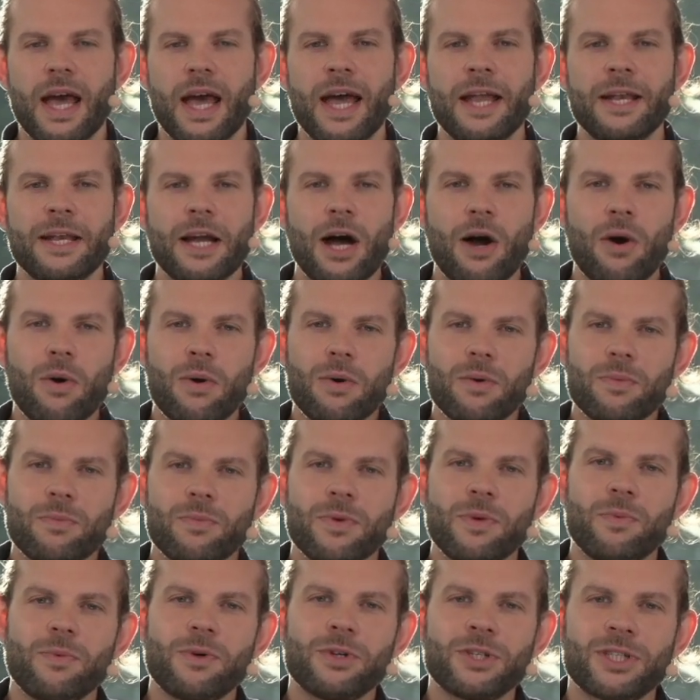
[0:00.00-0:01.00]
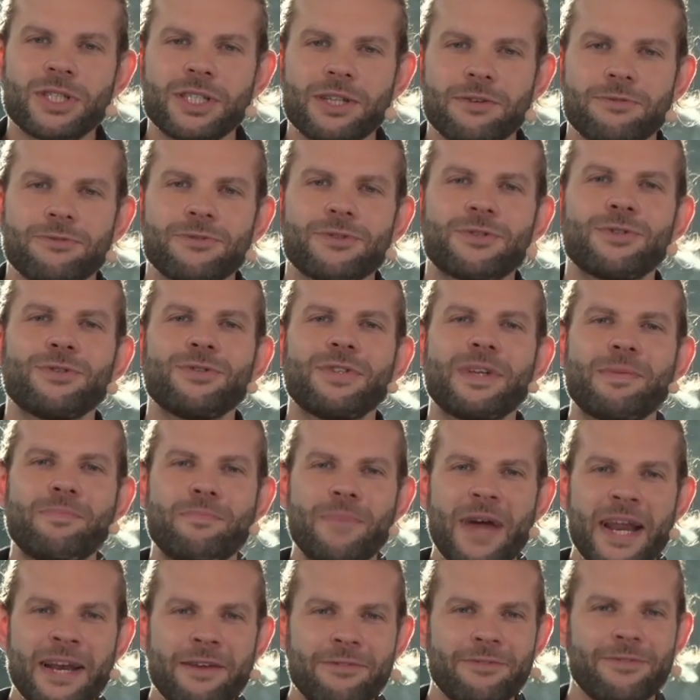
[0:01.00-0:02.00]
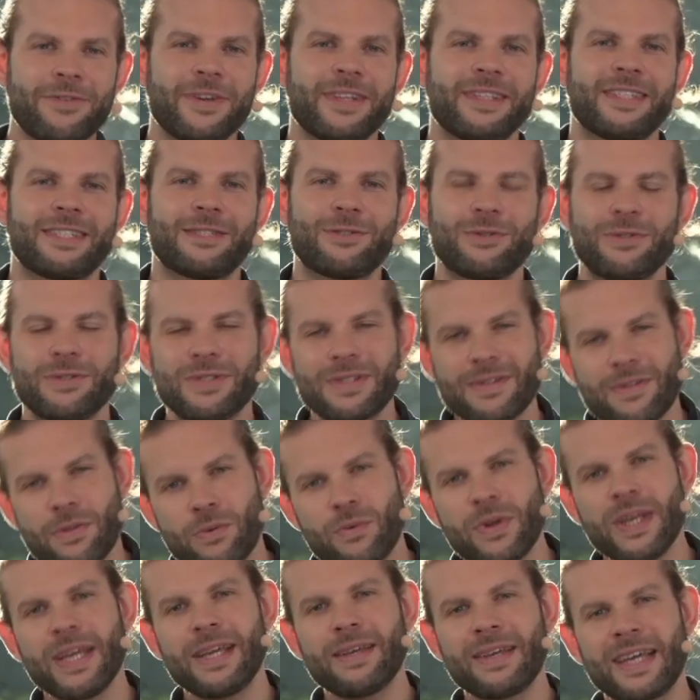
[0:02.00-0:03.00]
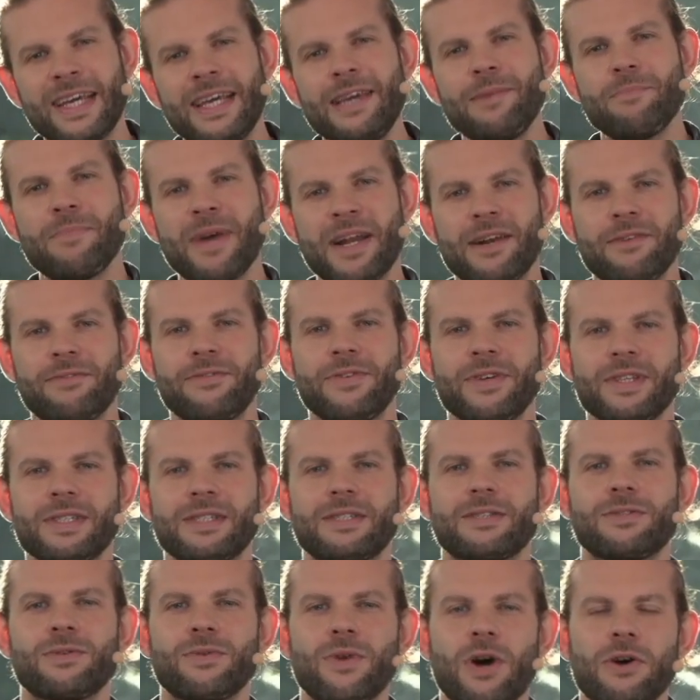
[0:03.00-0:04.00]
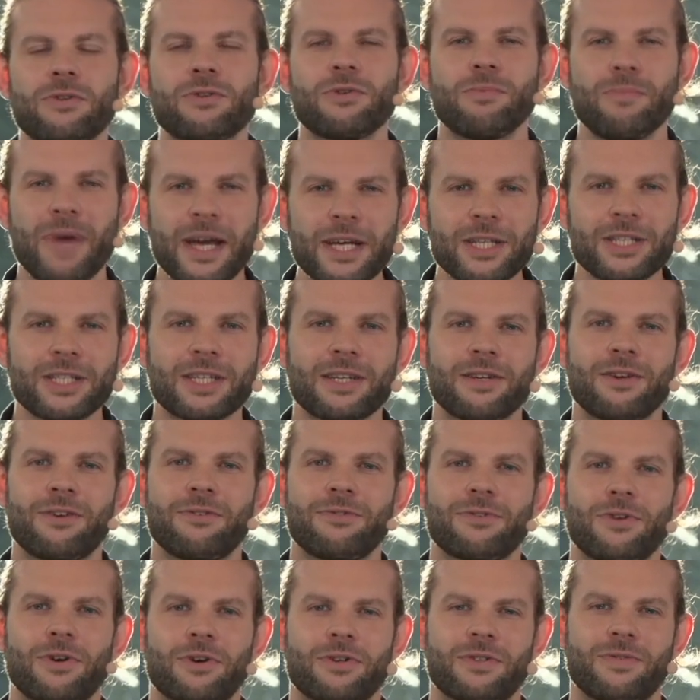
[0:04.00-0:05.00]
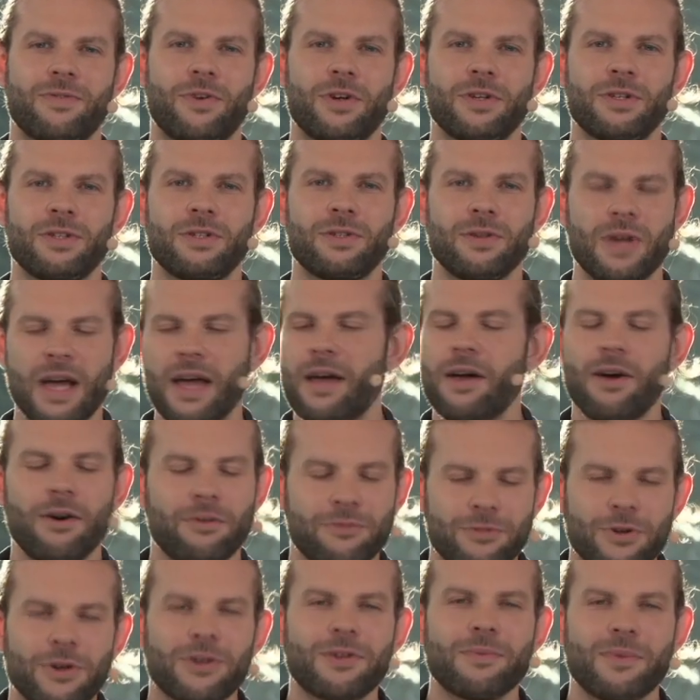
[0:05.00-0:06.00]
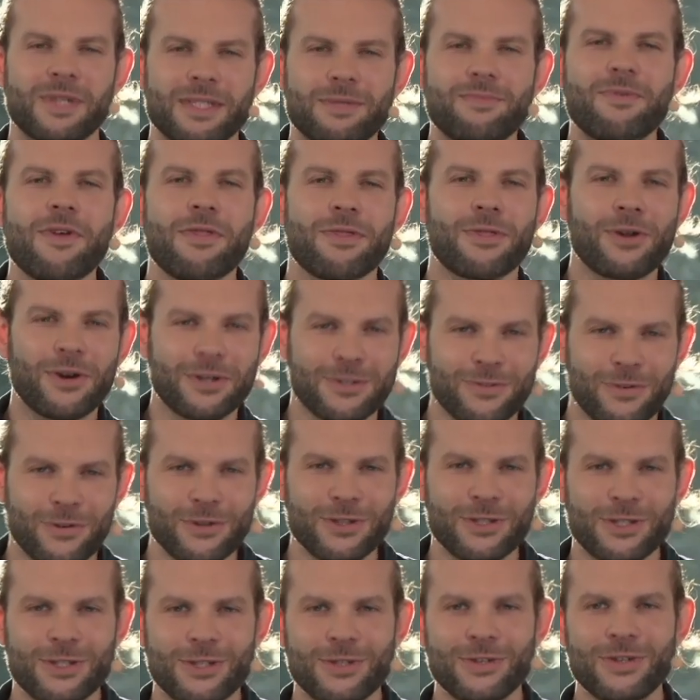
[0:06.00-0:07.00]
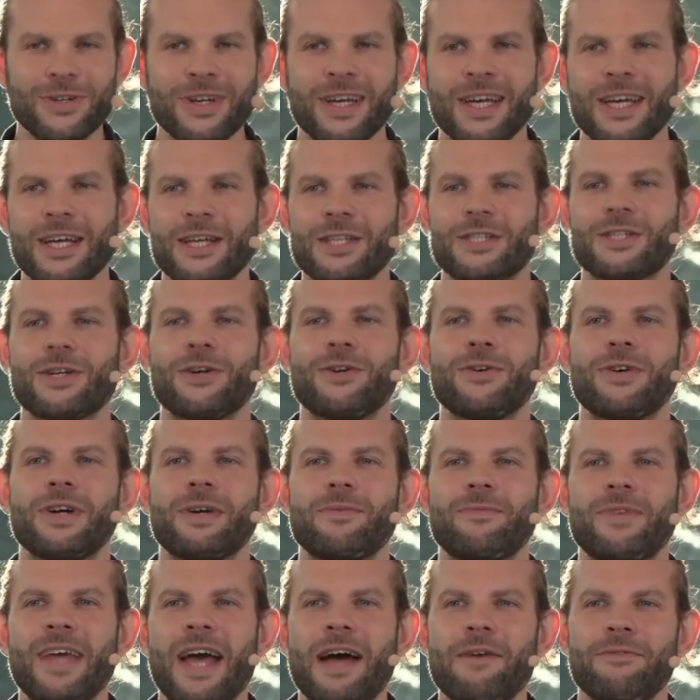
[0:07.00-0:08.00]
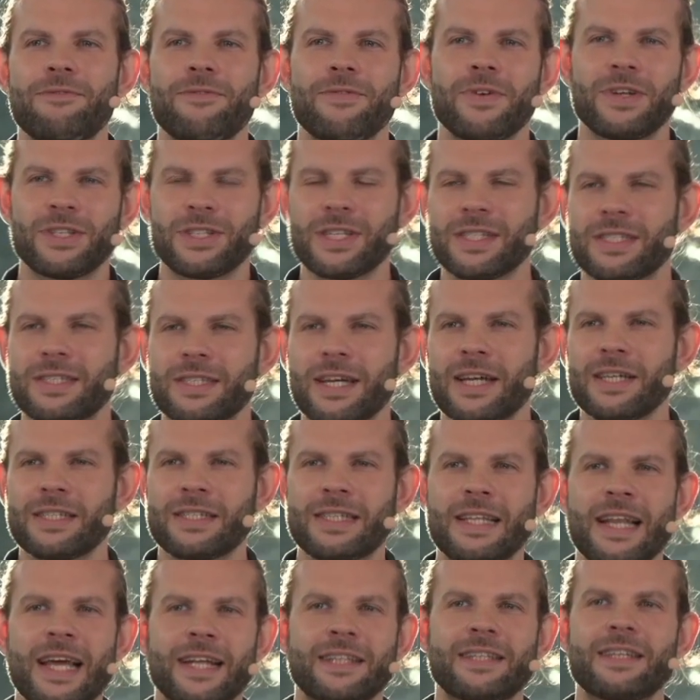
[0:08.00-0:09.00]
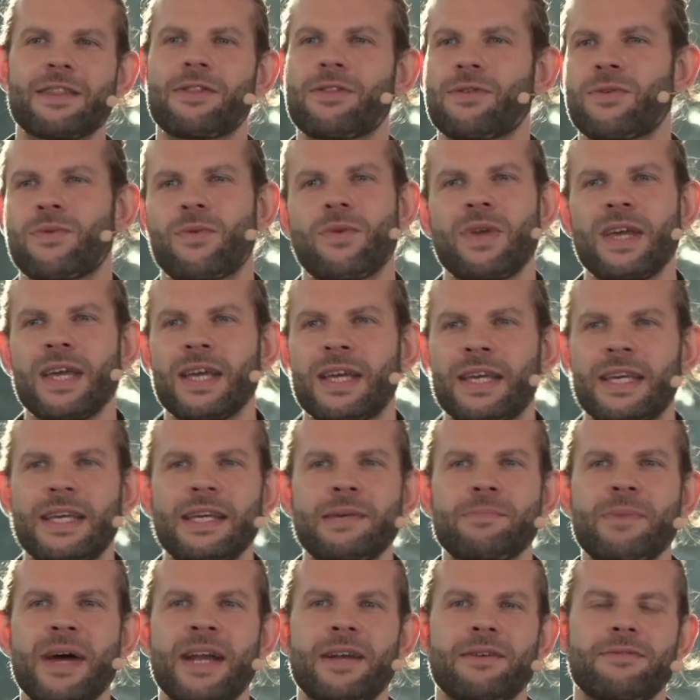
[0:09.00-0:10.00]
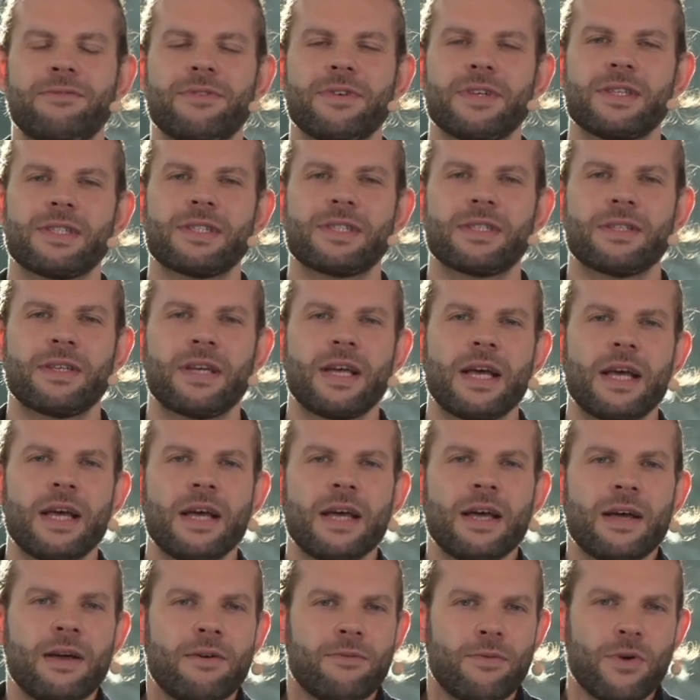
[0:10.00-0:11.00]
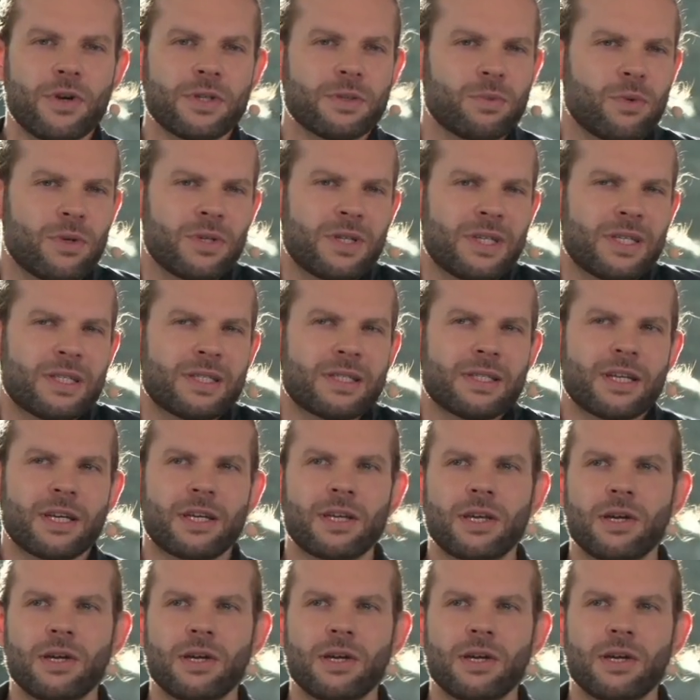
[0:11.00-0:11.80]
And now we will shift to the benefits, to the 3 key benefits to automation of documents with Dox42. So I selected 3 key benefits. First one is